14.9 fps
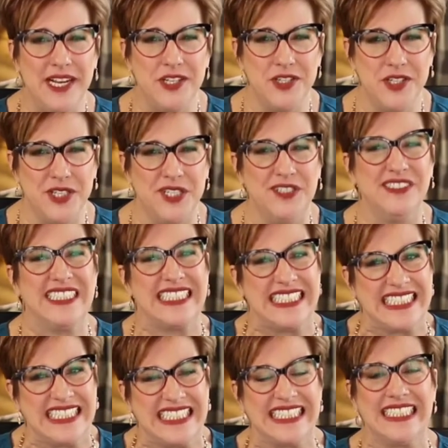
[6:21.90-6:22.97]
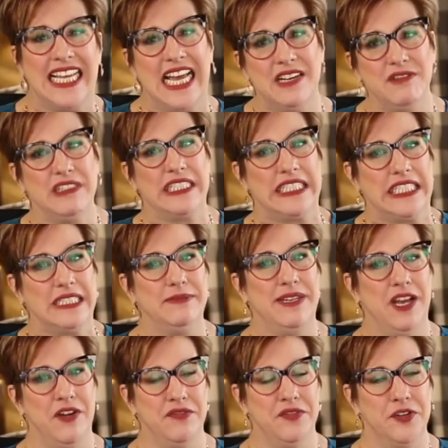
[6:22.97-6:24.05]
if you're on page 2, not
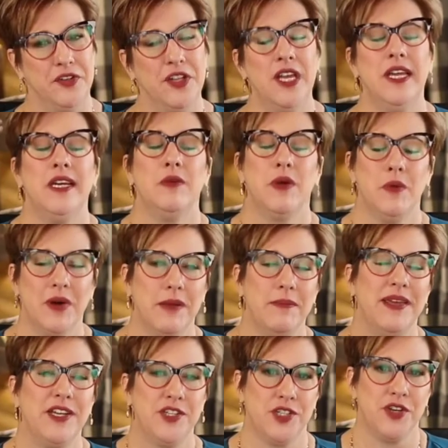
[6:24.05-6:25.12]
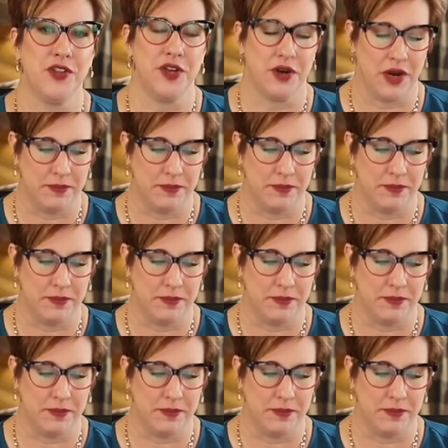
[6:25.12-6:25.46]
really going to be helpful. We want to make